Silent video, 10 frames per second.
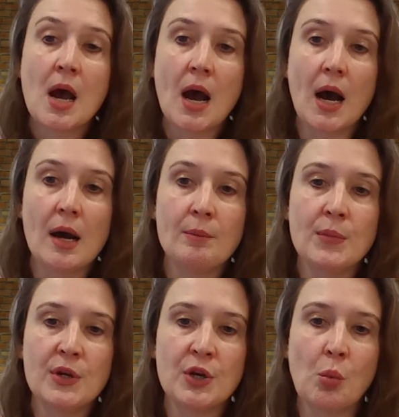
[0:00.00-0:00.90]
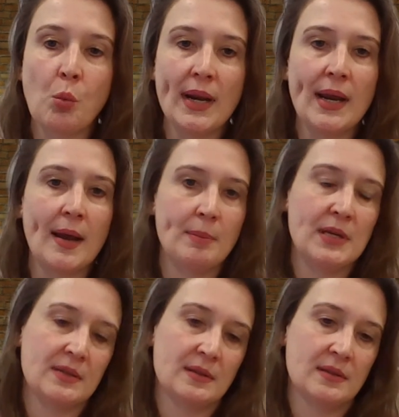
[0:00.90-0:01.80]
what
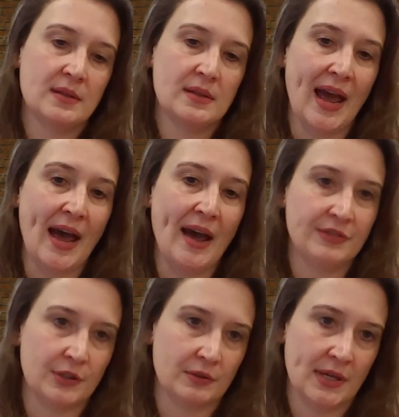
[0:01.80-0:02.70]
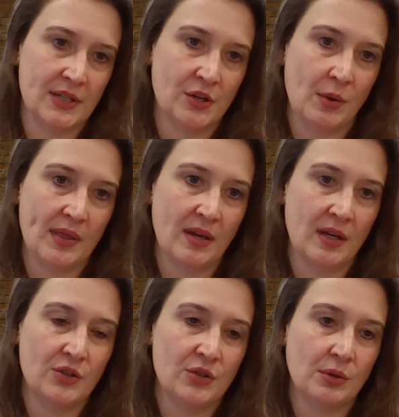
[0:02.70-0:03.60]
happens after, right? So I think
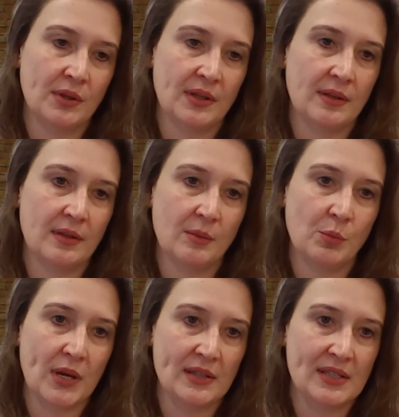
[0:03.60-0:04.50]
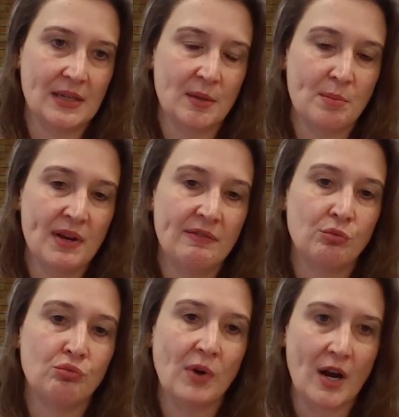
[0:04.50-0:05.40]
historically we had seen a bit of a
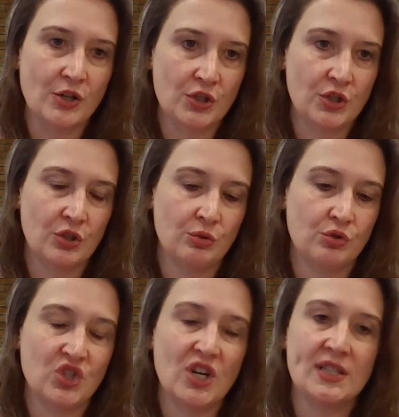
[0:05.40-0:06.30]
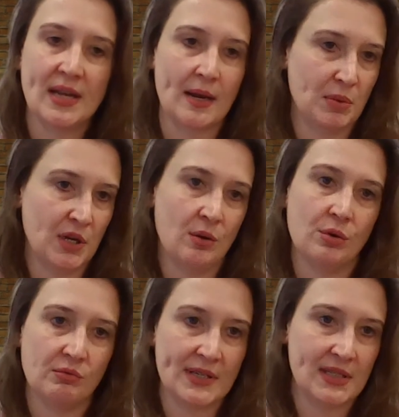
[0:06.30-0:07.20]
rush to just IPO
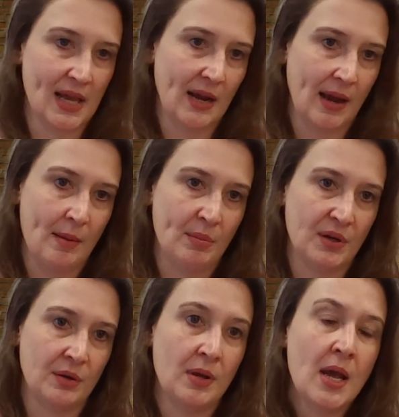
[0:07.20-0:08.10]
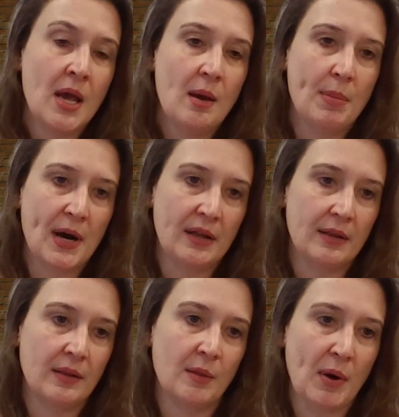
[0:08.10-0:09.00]
to raise that capital. But
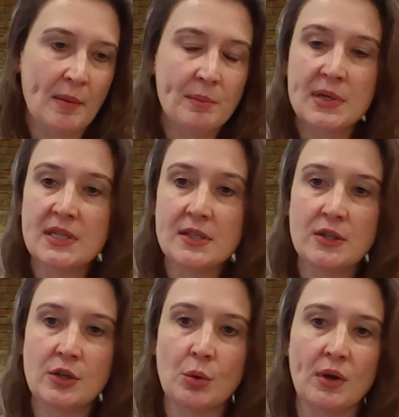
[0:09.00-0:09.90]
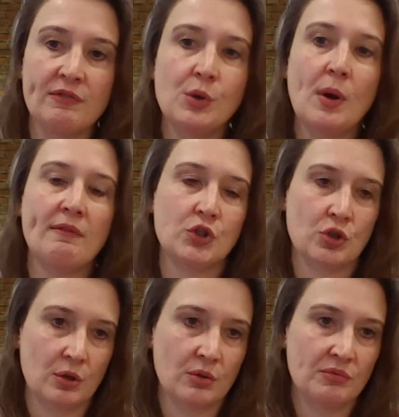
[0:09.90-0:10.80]
the problem is, if you have a
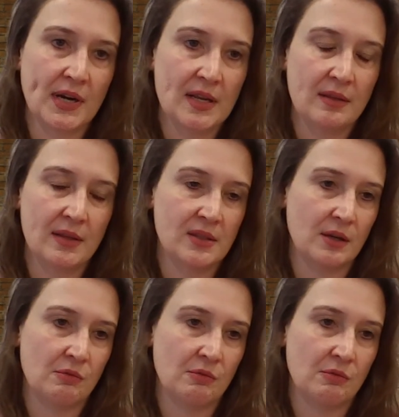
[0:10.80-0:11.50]
churn rate that's going to